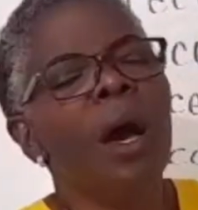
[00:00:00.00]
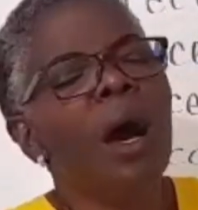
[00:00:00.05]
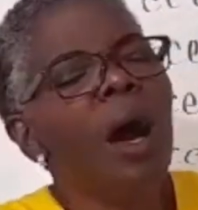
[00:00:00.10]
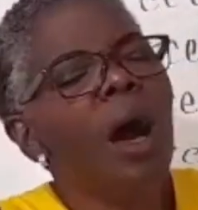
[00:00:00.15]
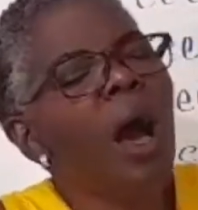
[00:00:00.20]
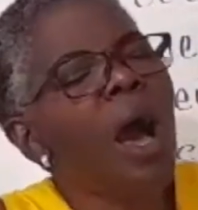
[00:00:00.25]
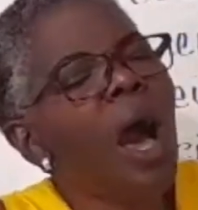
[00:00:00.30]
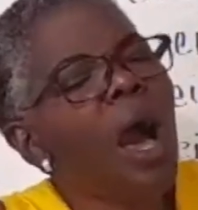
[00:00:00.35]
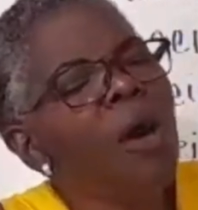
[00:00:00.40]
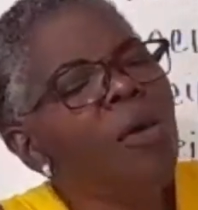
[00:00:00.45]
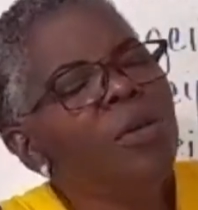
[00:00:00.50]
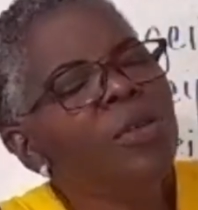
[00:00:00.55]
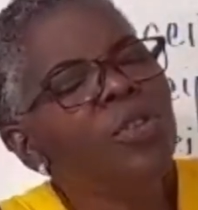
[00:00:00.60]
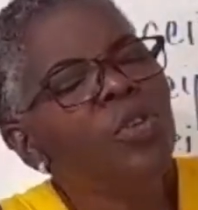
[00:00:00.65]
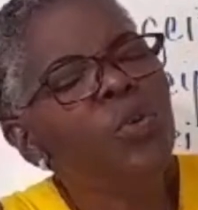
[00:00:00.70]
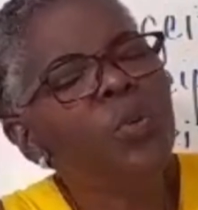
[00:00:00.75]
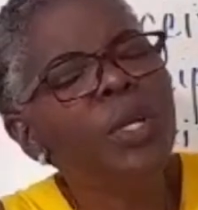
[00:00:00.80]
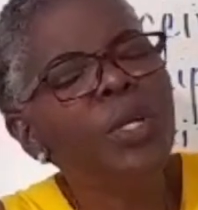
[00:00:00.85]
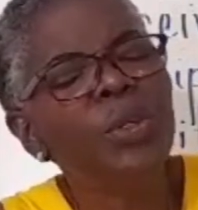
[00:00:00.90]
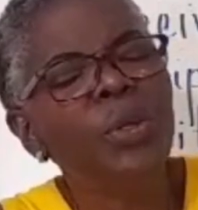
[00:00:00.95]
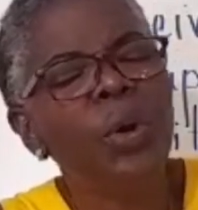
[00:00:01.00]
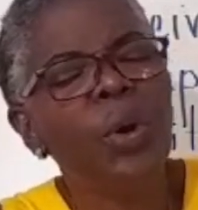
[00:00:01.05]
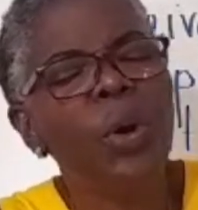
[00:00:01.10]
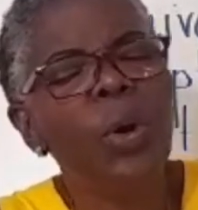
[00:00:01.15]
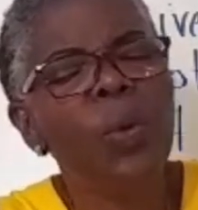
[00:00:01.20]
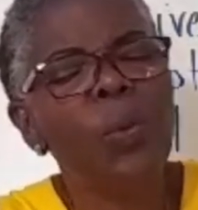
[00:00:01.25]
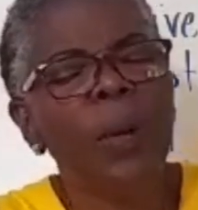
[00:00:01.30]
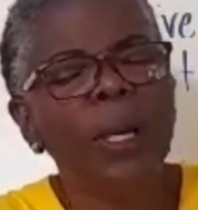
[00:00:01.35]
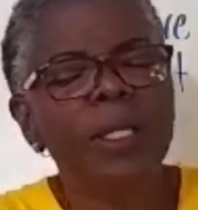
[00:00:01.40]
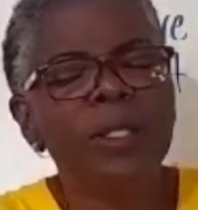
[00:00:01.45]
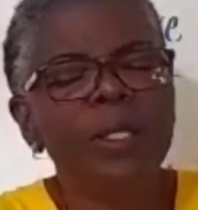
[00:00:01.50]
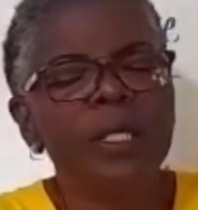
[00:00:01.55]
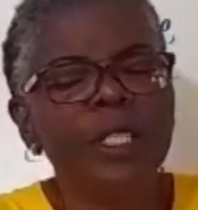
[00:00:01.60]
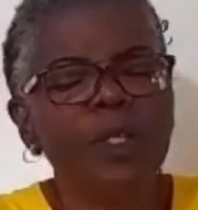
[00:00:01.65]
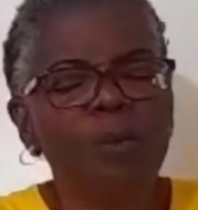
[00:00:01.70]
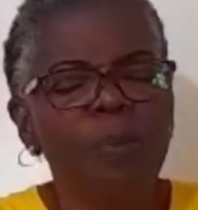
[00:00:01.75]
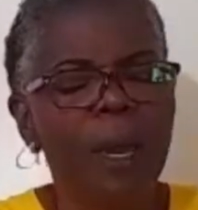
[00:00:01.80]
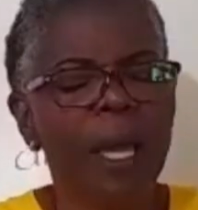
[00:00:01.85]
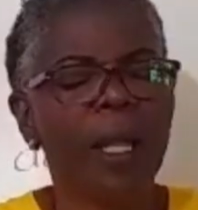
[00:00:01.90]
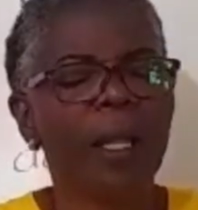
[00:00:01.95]
How do we know when to
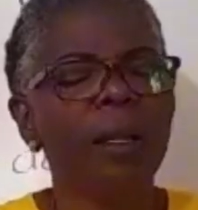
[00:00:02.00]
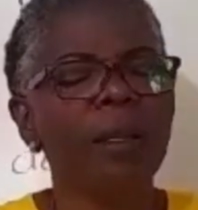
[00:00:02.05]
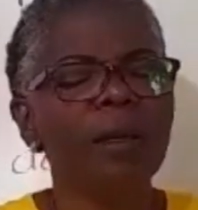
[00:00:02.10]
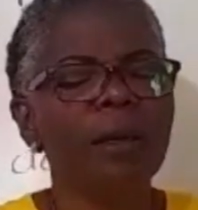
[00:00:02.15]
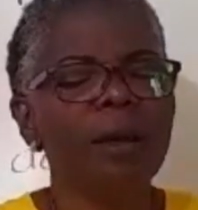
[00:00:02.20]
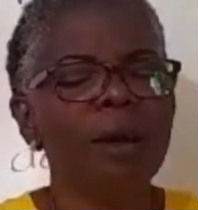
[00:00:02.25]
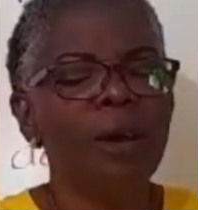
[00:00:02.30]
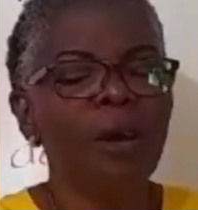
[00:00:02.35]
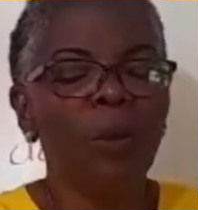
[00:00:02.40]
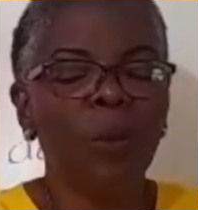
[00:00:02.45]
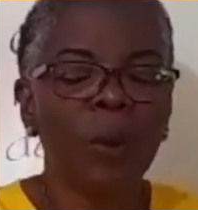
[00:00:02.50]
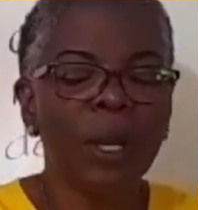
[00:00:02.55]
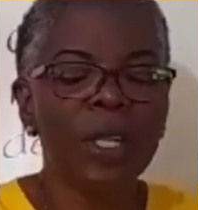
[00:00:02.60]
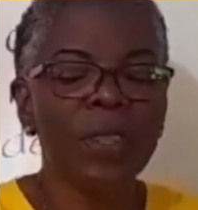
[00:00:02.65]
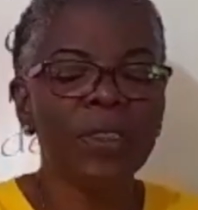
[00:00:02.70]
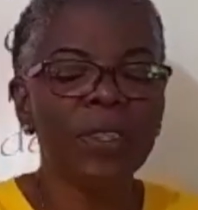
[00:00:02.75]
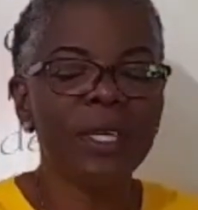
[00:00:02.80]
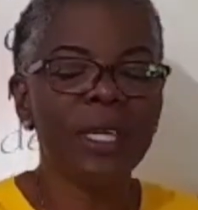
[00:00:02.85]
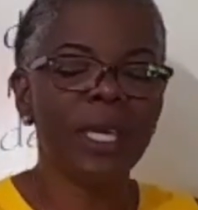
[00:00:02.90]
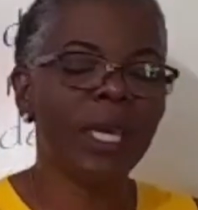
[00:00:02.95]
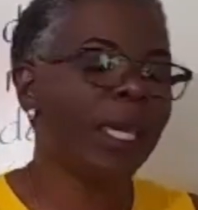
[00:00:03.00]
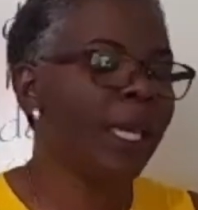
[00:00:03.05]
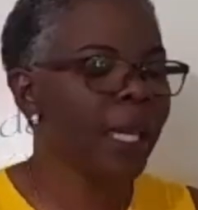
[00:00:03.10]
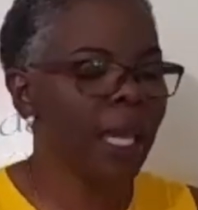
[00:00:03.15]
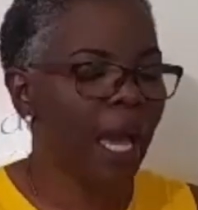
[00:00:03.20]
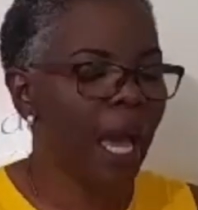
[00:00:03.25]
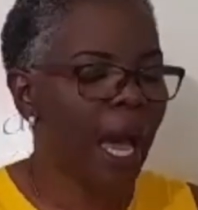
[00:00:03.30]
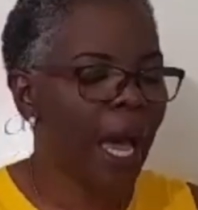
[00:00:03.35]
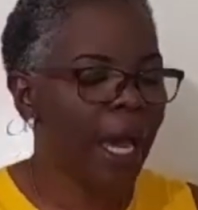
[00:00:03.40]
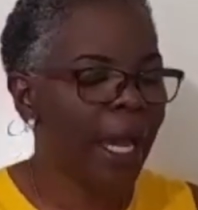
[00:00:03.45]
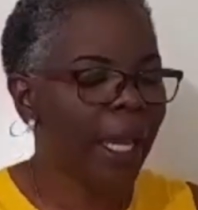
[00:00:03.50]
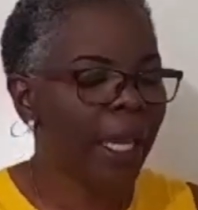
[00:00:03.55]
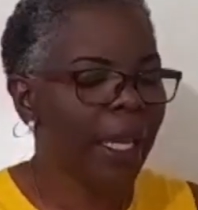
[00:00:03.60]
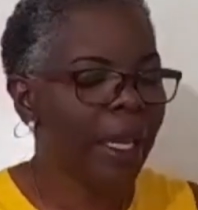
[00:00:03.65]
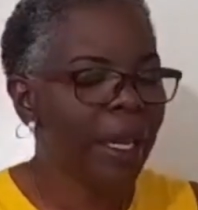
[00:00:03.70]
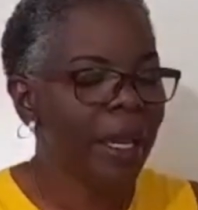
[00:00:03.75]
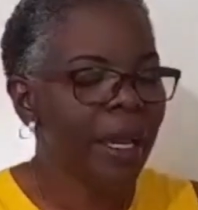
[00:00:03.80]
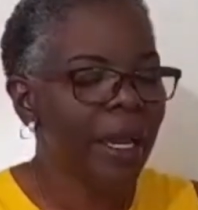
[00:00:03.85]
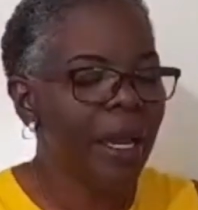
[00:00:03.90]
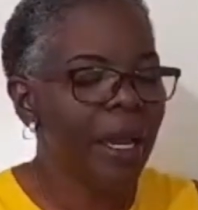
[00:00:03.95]
spell with EI?